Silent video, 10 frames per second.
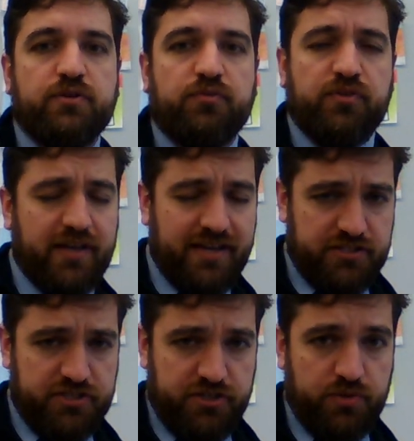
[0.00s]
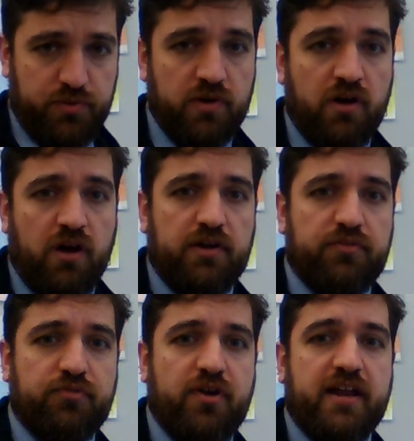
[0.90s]
Don't forget it's due on
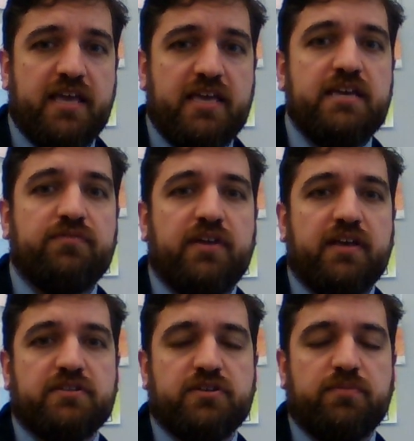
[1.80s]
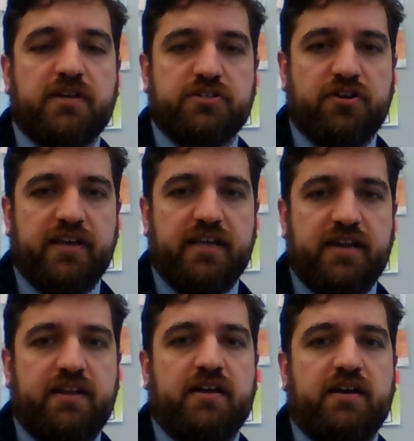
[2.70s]
Friday evening, so make sure I get
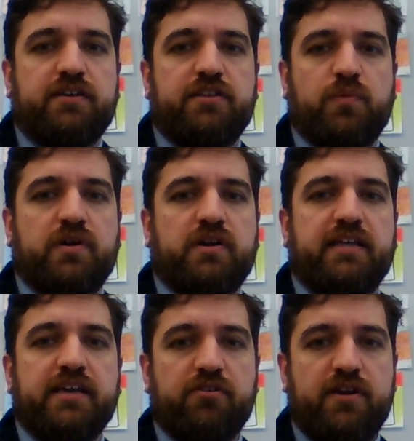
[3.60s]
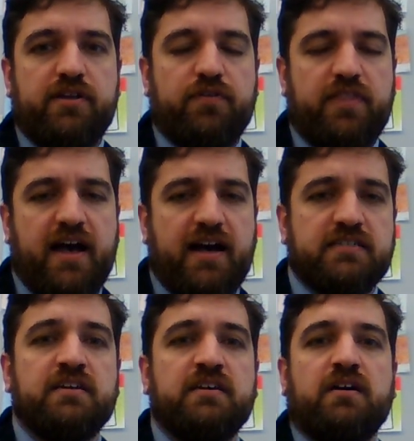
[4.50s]
it. You don't want a late grade for
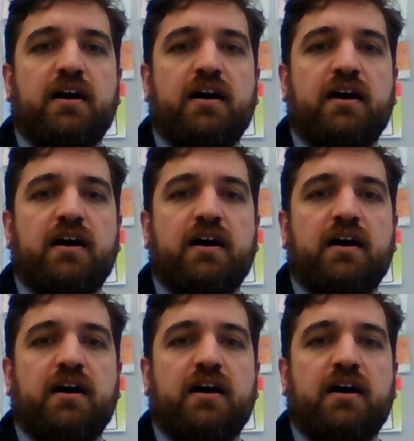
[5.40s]
that.